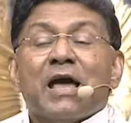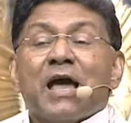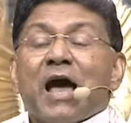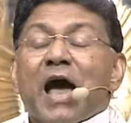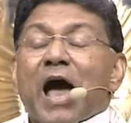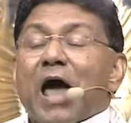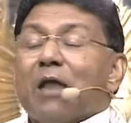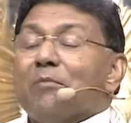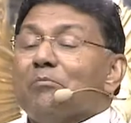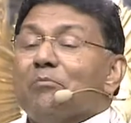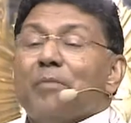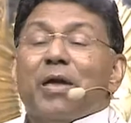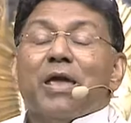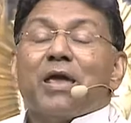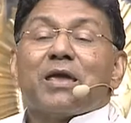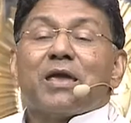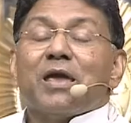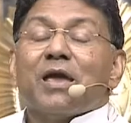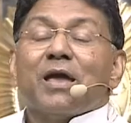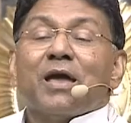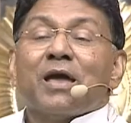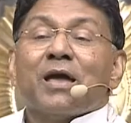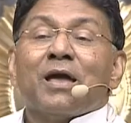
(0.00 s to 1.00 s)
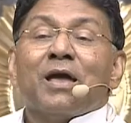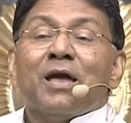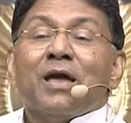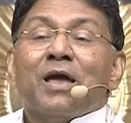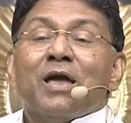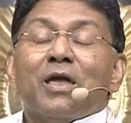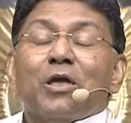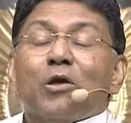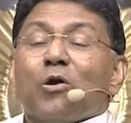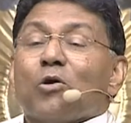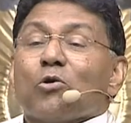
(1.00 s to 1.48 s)
and making
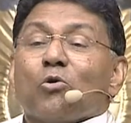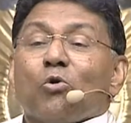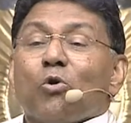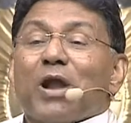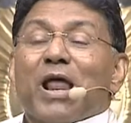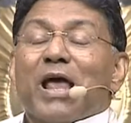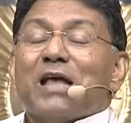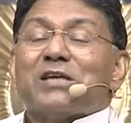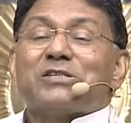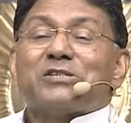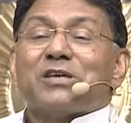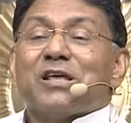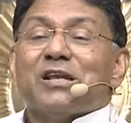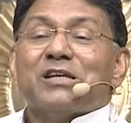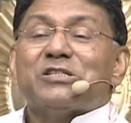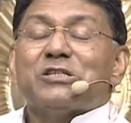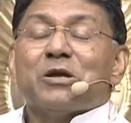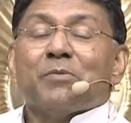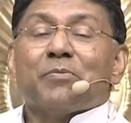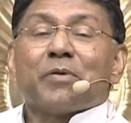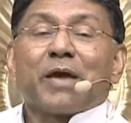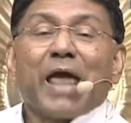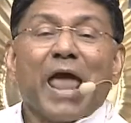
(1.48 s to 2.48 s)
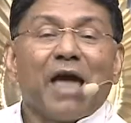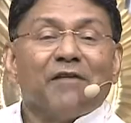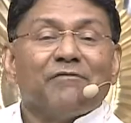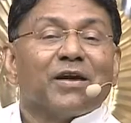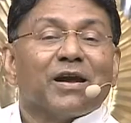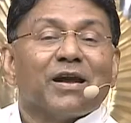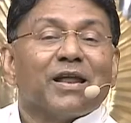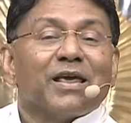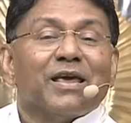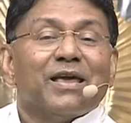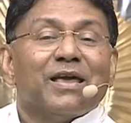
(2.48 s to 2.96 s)
your relationship
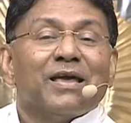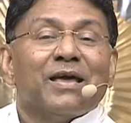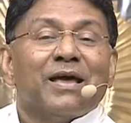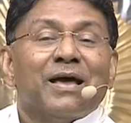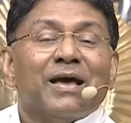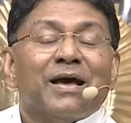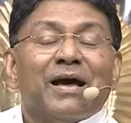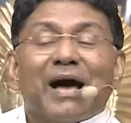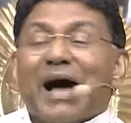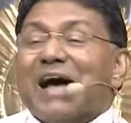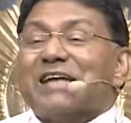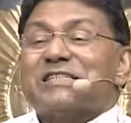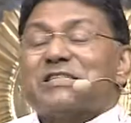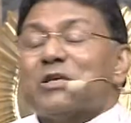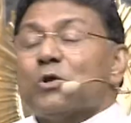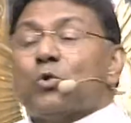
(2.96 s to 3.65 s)
heavenly, as it